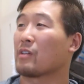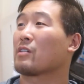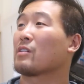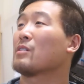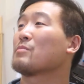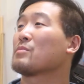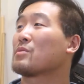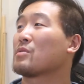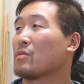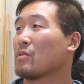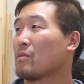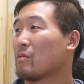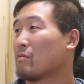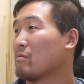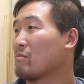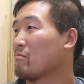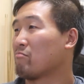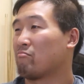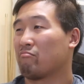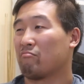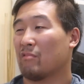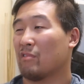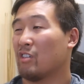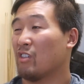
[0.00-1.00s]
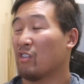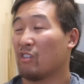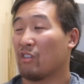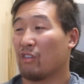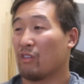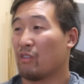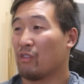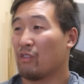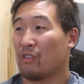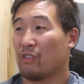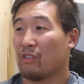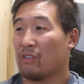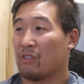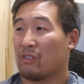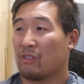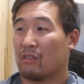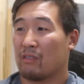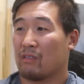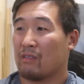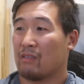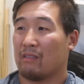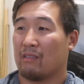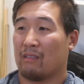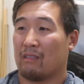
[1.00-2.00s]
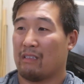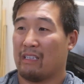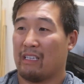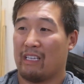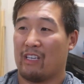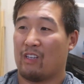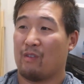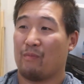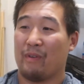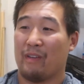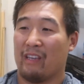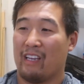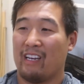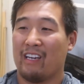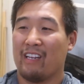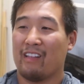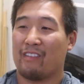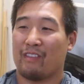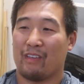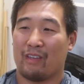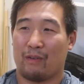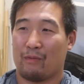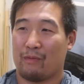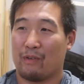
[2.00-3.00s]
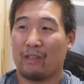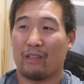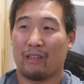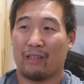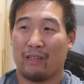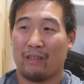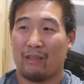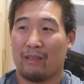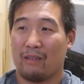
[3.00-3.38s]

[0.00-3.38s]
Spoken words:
it comes to, I don't know, it could be anything really.